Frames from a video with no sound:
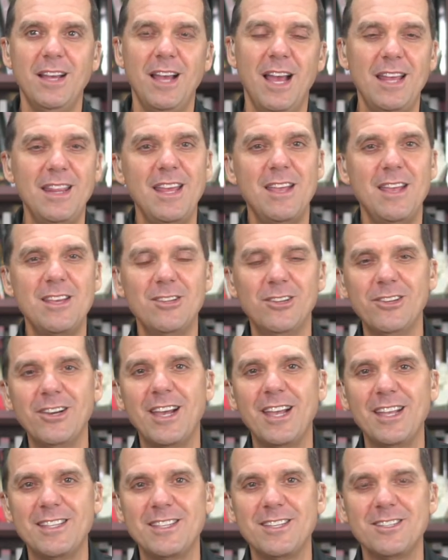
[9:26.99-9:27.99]
I think you
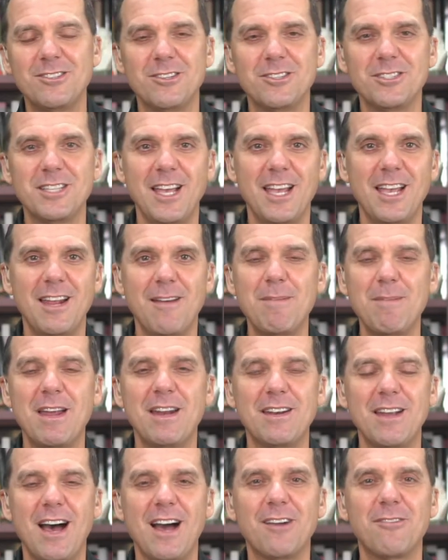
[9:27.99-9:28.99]
look at this, you say, I
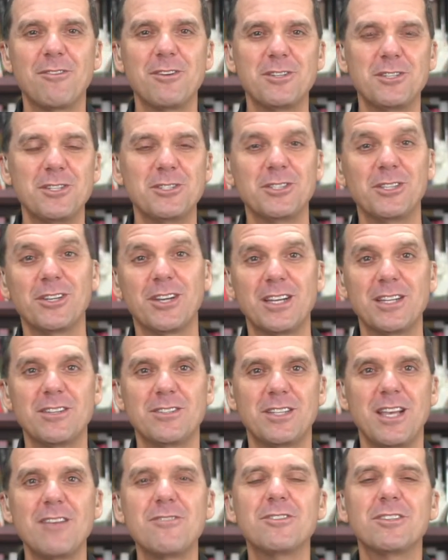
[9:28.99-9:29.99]
bet non-Christians look at
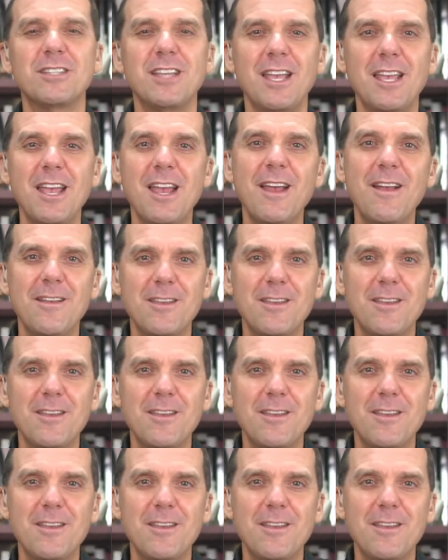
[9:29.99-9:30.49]
this, say, you see,